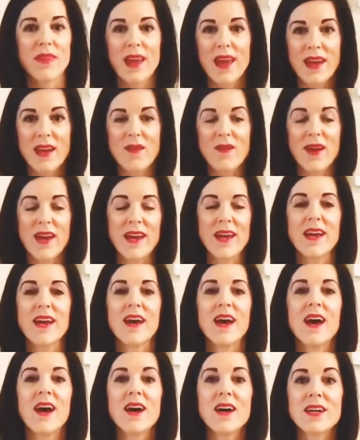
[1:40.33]
Anyway,
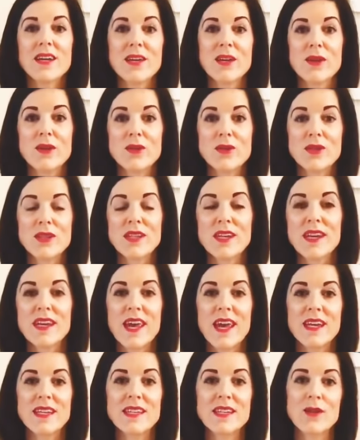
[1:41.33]
I used a
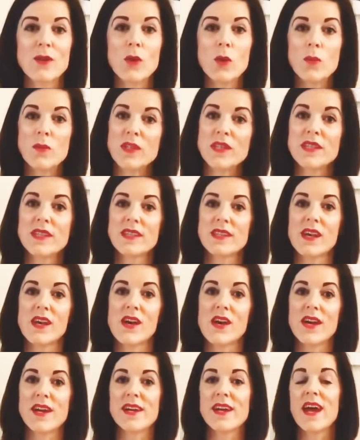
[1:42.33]
Katie Cortman
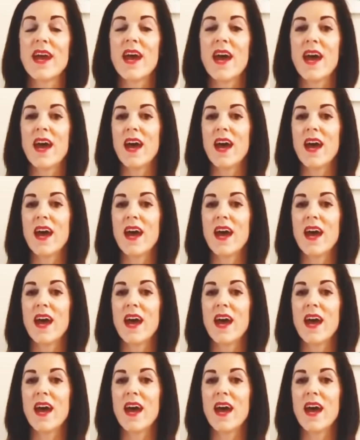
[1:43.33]
design